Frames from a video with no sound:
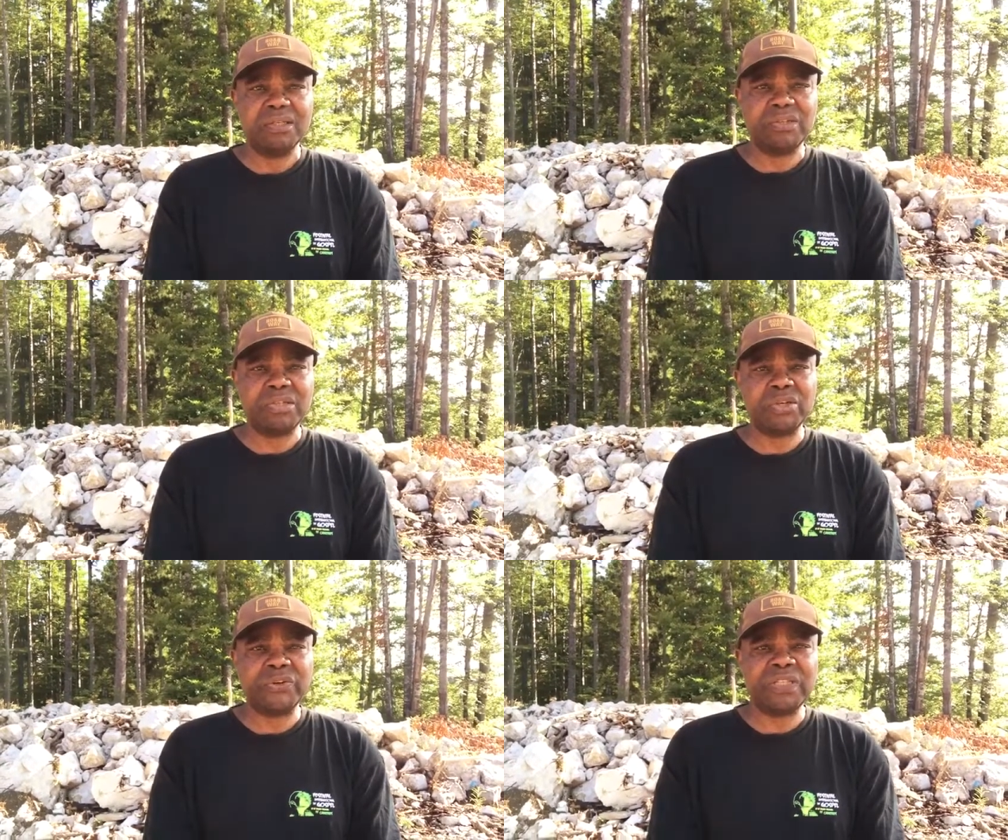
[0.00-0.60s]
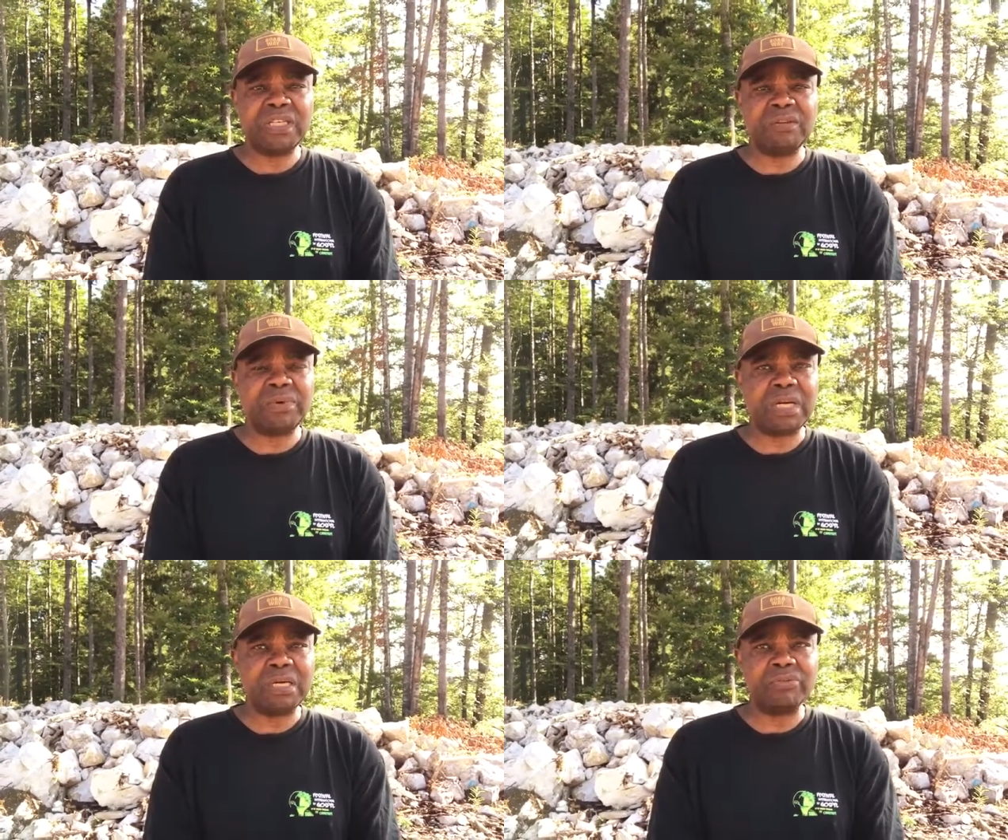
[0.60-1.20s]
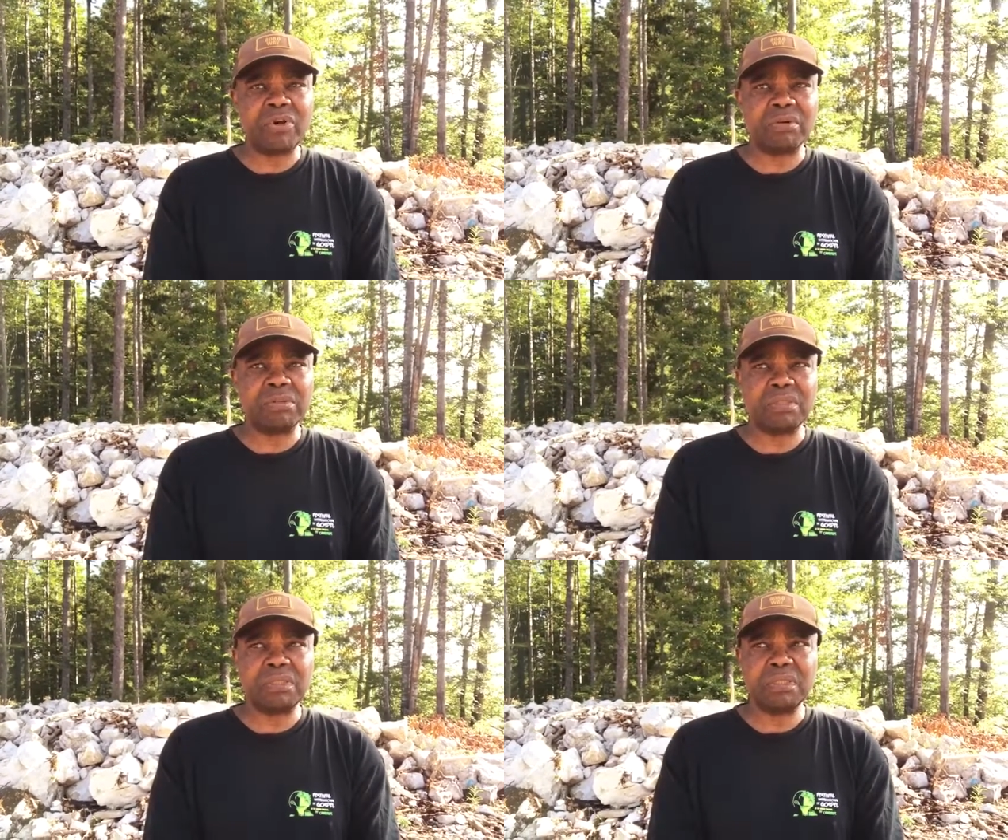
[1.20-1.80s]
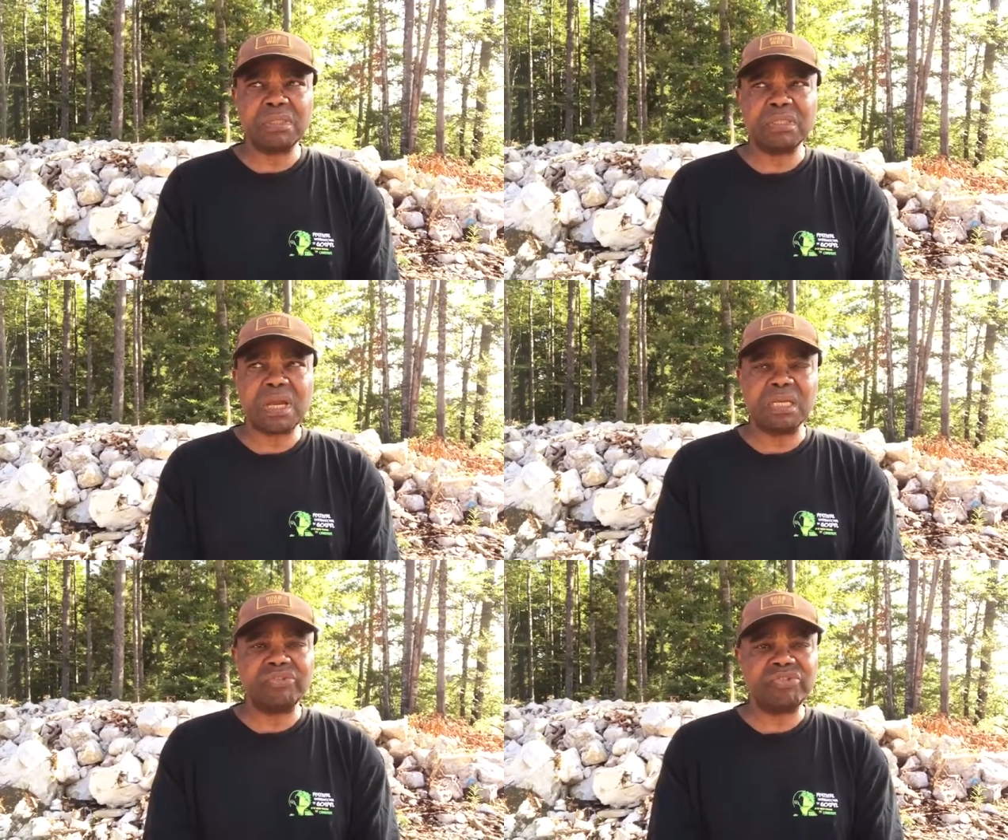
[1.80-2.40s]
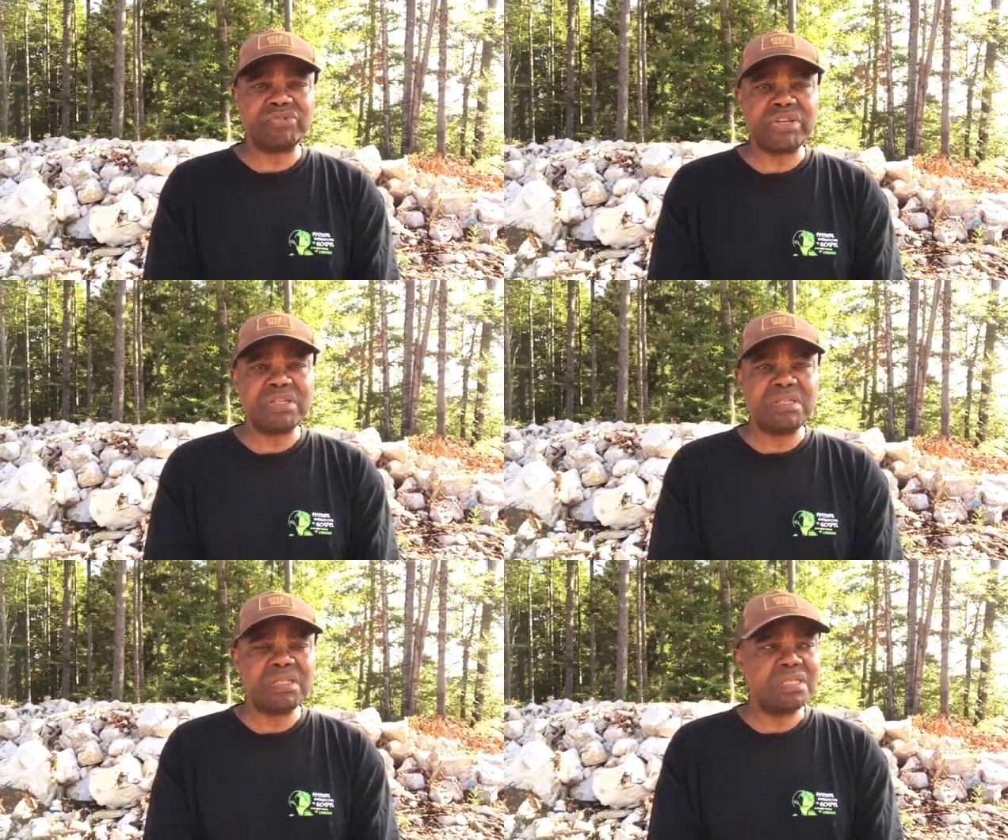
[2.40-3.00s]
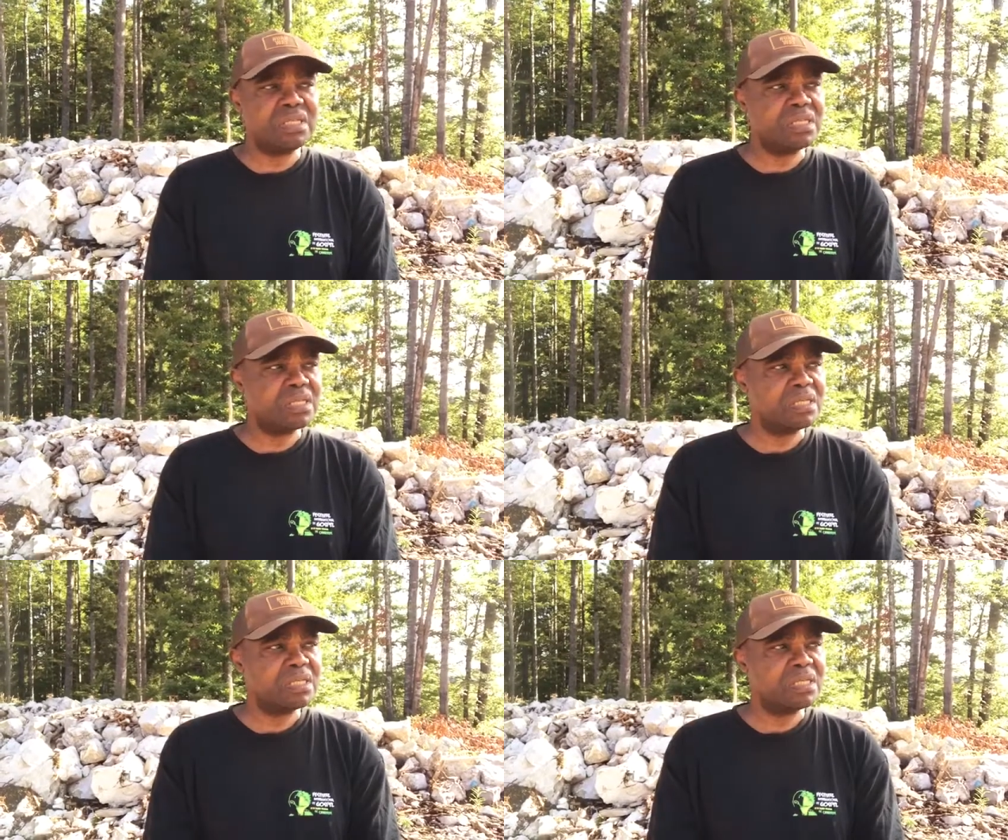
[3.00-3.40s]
surrounded by rocks and trees,